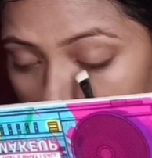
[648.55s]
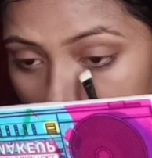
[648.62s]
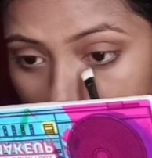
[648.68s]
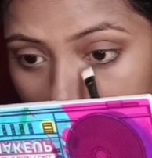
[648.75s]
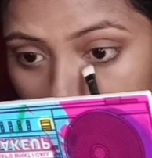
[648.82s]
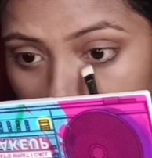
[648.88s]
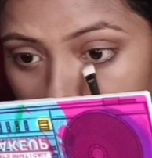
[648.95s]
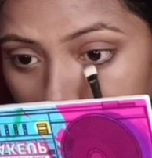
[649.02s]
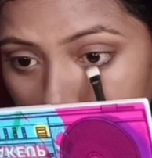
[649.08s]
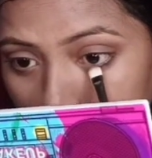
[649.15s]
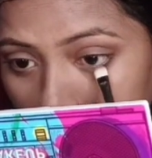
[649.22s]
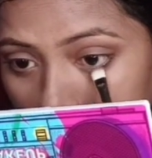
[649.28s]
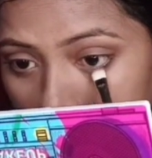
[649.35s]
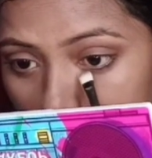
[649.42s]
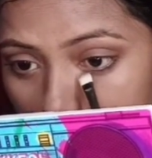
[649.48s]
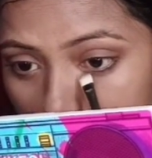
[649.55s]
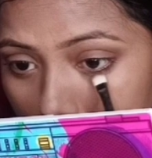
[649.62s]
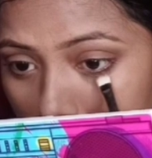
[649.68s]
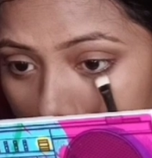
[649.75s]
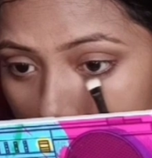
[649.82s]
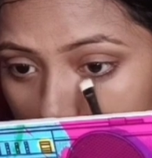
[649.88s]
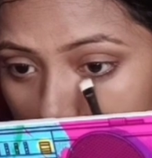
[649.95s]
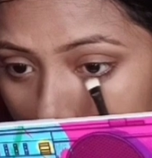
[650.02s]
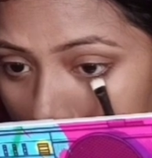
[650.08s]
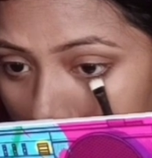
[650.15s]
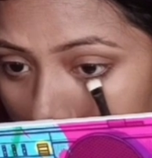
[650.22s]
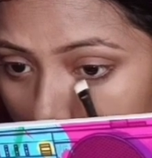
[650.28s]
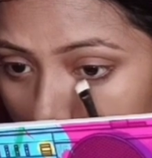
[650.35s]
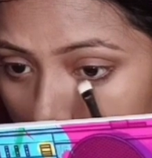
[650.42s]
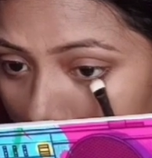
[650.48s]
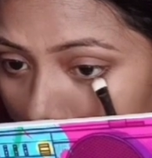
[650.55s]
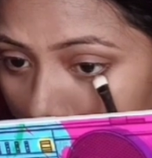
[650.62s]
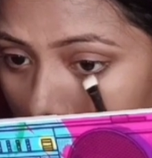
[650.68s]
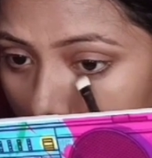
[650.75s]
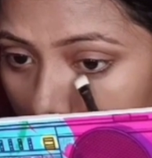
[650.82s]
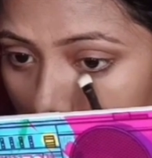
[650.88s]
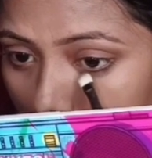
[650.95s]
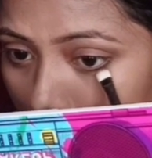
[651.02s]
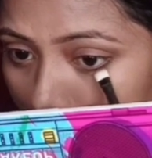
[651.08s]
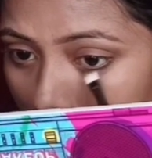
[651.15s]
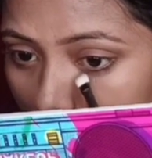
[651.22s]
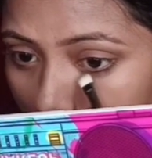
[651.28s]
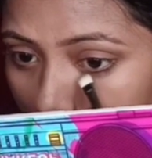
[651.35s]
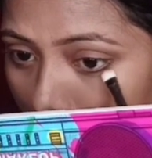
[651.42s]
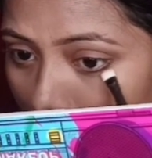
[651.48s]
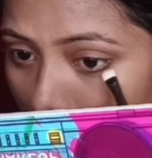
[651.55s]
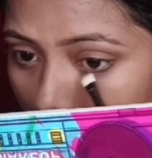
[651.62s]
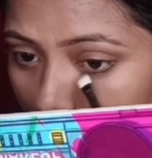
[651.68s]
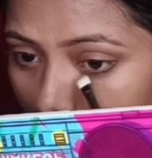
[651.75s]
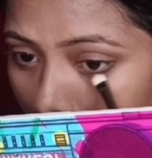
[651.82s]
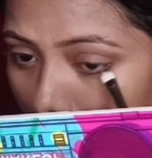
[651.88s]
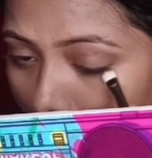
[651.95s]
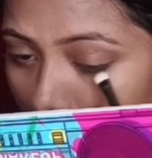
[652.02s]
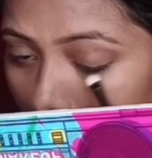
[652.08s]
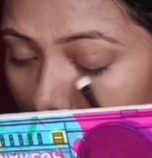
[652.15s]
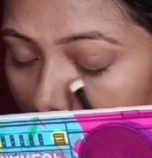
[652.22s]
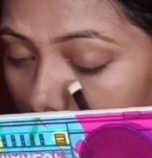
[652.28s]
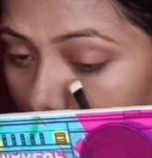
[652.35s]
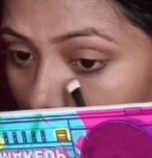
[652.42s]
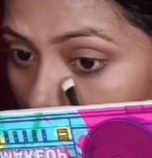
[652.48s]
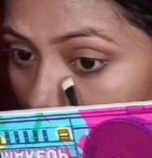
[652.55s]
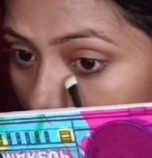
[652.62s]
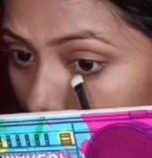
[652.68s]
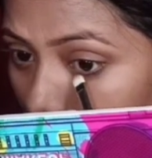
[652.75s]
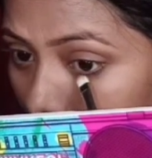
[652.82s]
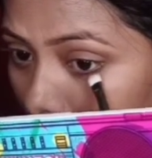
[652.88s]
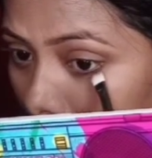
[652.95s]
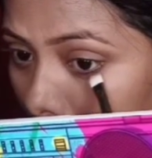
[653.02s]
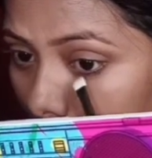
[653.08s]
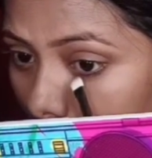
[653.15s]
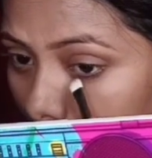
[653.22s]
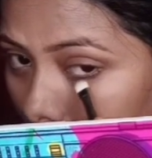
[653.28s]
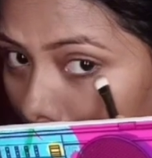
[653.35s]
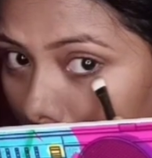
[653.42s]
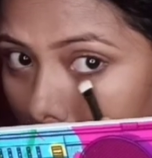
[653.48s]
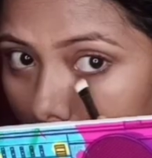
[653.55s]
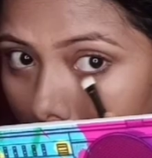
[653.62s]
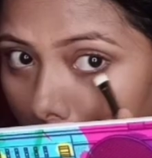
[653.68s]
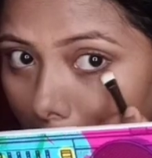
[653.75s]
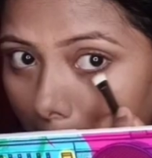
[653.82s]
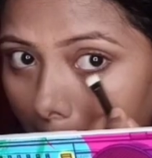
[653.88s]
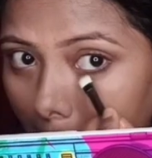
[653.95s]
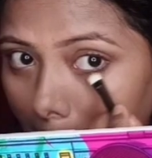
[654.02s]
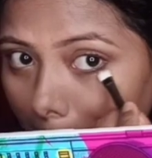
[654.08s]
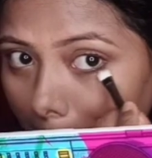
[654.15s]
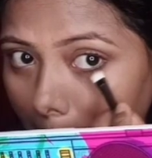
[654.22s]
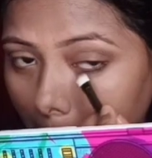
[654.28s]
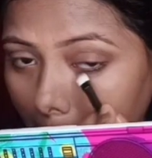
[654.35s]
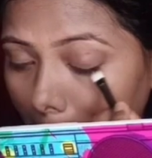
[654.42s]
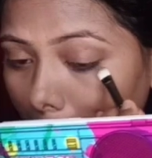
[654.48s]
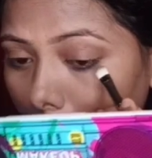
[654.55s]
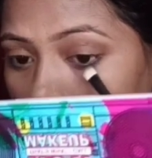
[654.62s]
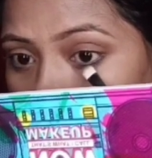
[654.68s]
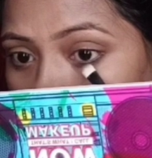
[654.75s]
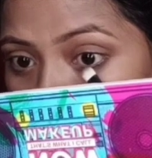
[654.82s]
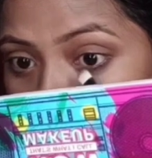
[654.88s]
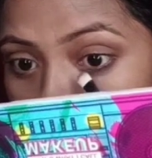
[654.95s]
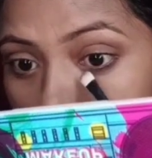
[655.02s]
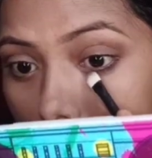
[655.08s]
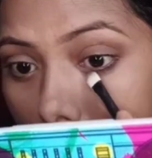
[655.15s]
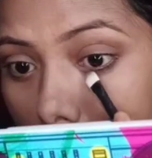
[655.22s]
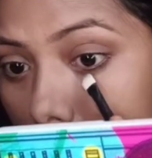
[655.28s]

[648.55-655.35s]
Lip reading: I'm not creating a thick line below my lower lash. Again, a thin one I'm going to draw below the lower lash line.